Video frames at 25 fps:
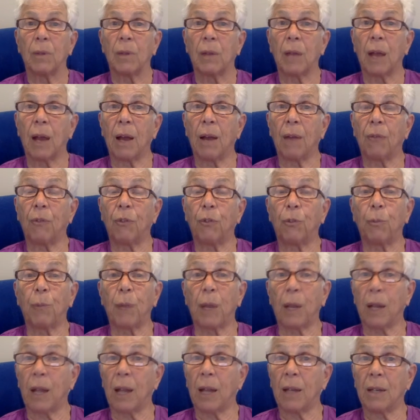Now, I've spent
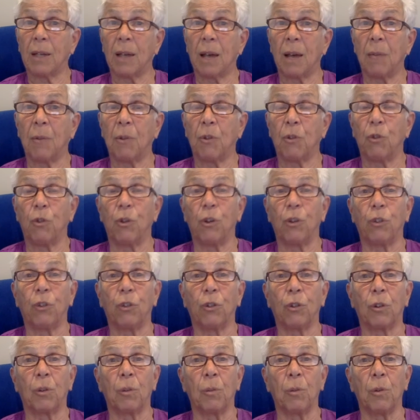a lot of time in
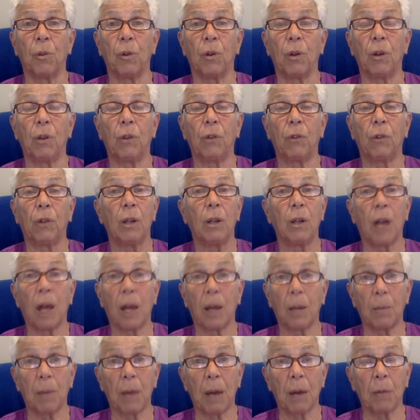traditional communities,
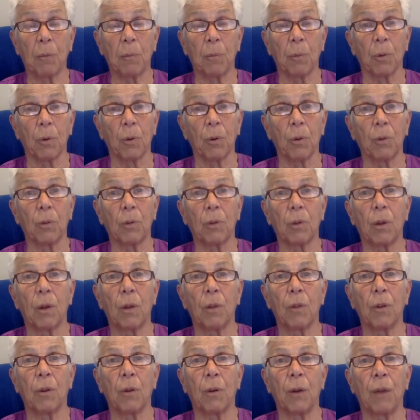not about birth,
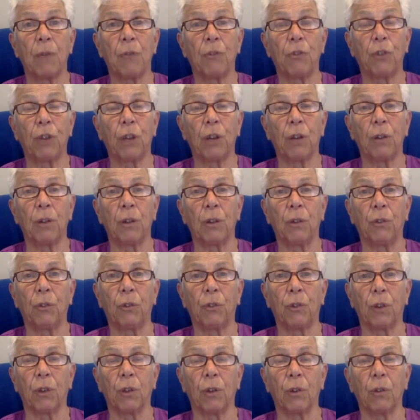although I've shared these
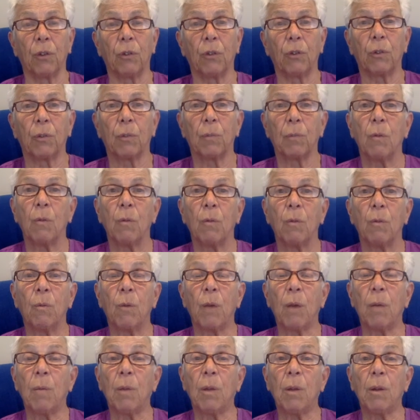skills.
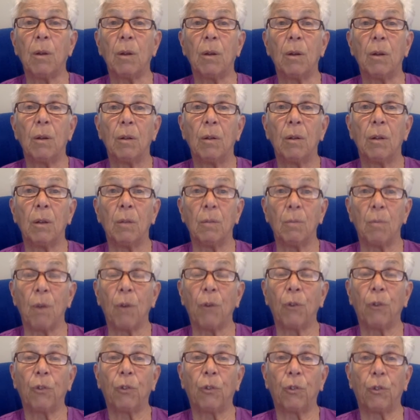Women in
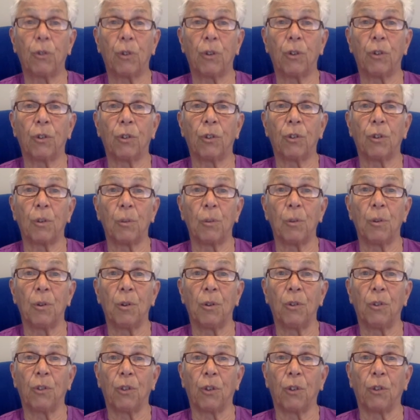most traditional
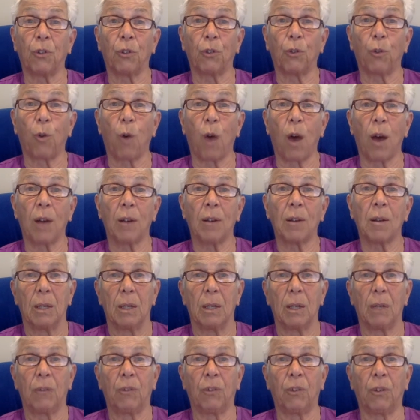communities don't squat.
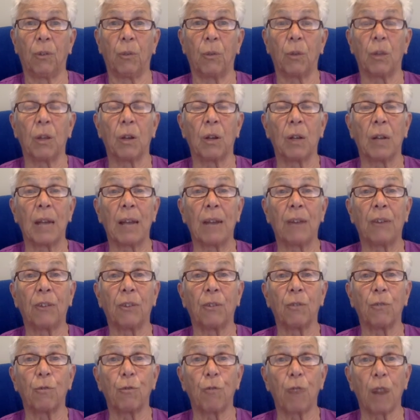They sit with their legs
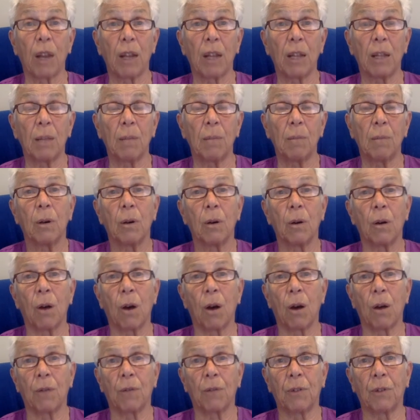in front of them or
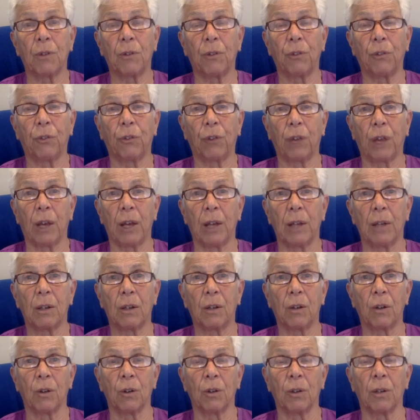off to the side,
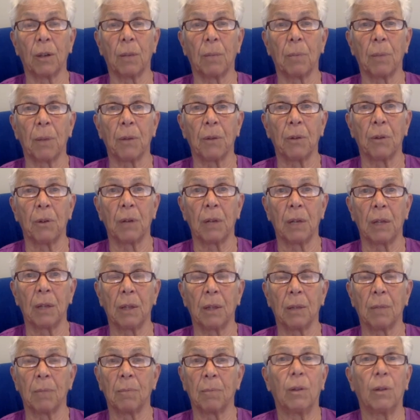curled up underneath
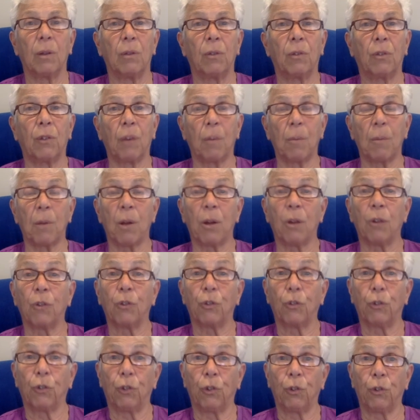them. Some
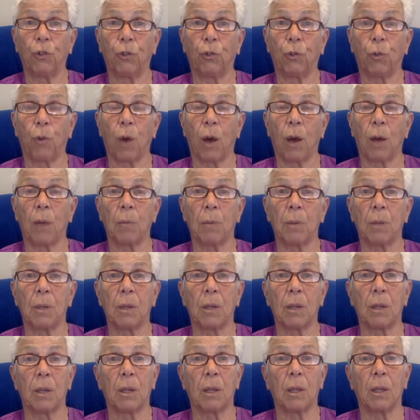cultures do squat,
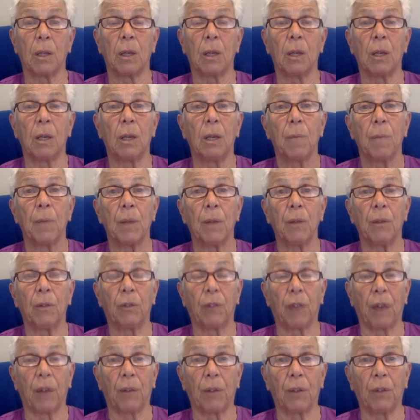particularly in
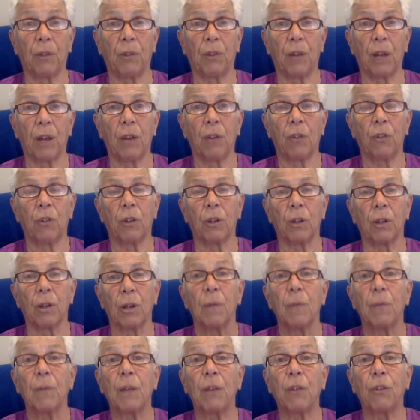Southeast Asia.
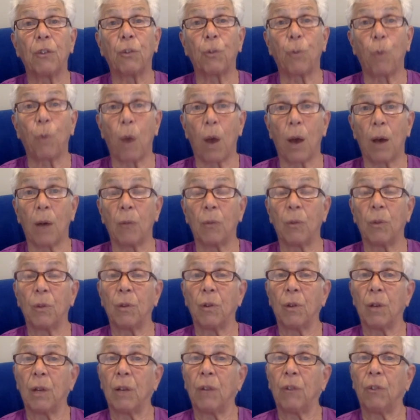They squat with
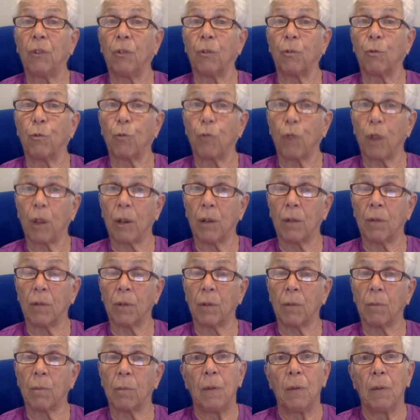their knees in front of them.